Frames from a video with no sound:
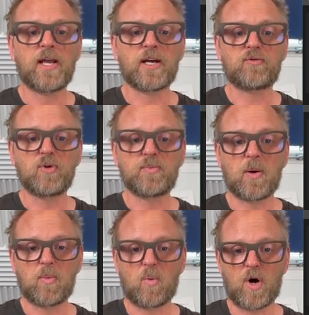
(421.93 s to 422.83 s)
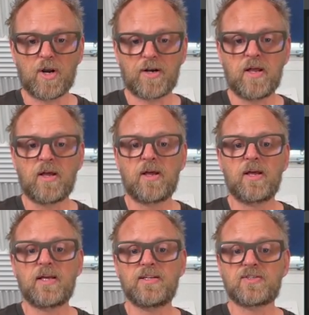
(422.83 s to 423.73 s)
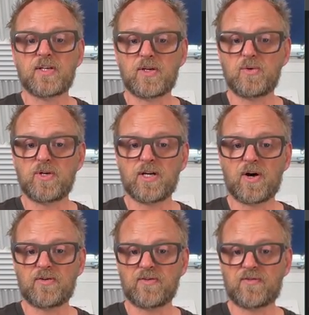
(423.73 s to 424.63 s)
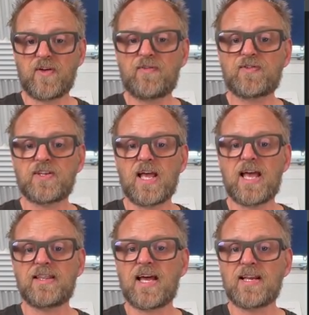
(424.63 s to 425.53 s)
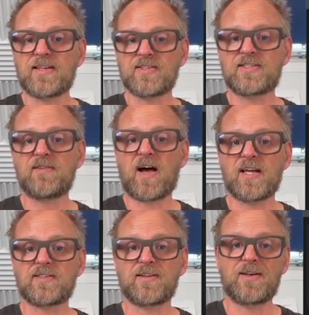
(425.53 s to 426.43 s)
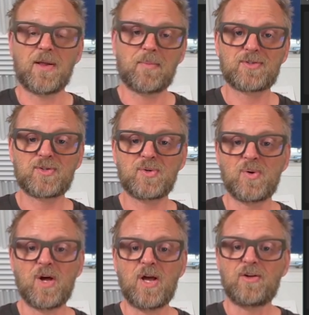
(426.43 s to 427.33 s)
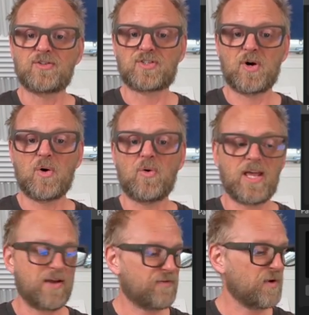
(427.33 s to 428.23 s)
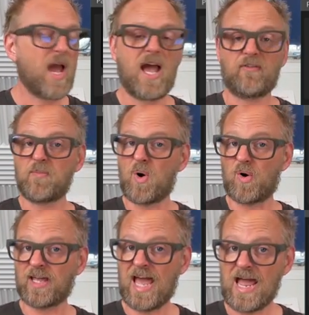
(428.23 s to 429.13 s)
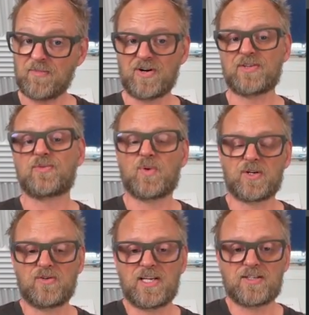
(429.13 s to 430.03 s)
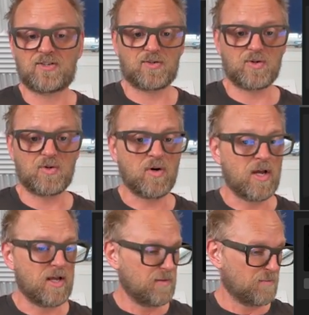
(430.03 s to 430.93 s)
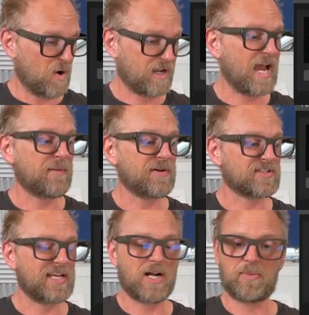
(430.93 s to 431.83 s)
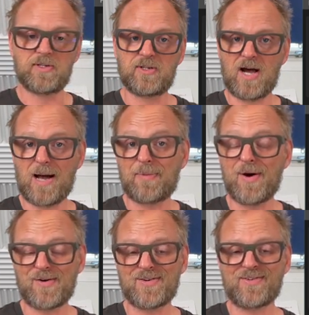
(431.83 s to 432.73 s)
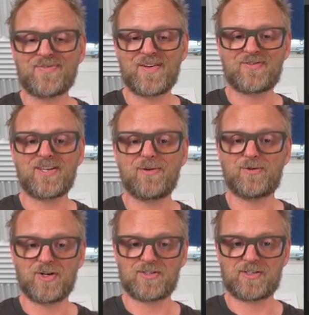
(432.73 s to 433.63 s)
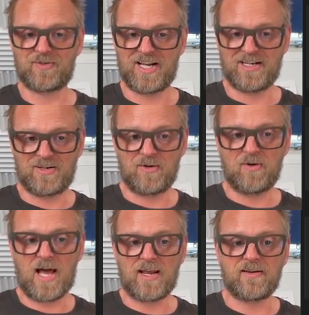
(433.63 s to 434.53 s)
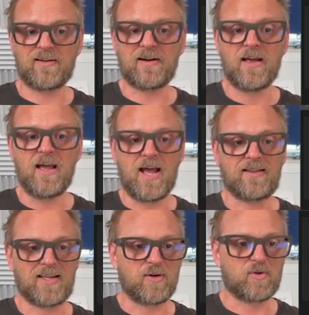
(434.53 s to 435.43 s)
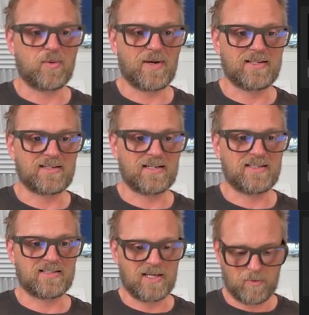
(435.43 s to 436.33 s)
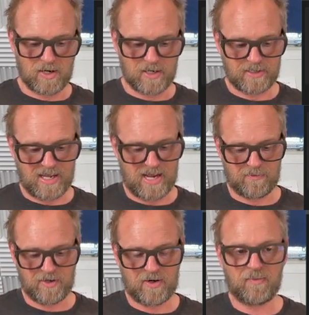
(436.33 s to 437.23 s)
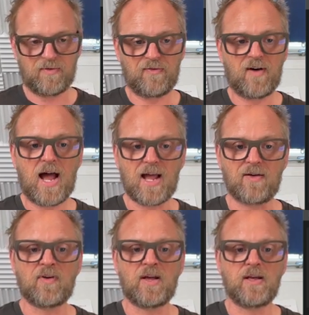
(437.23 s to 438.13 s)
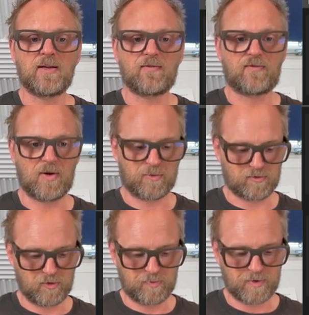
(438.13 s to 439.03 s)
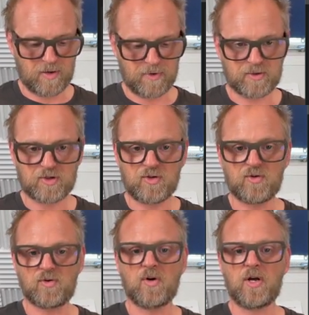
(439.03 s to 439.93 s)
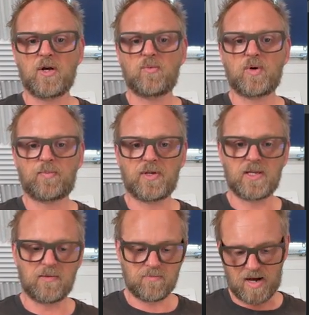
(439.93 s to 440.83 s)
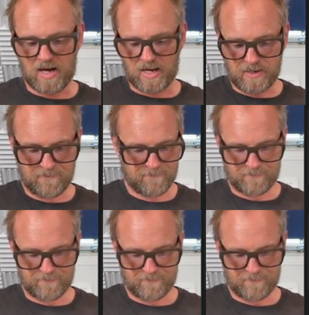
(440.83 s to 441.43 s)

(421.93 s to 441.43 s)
in group number one is the UE150, and that is device number two. So if you have more cameras, what you need to do, more cameras set up in your RP150, you just create a new line here, and then you could basically say, well, camera number five from group number two would be my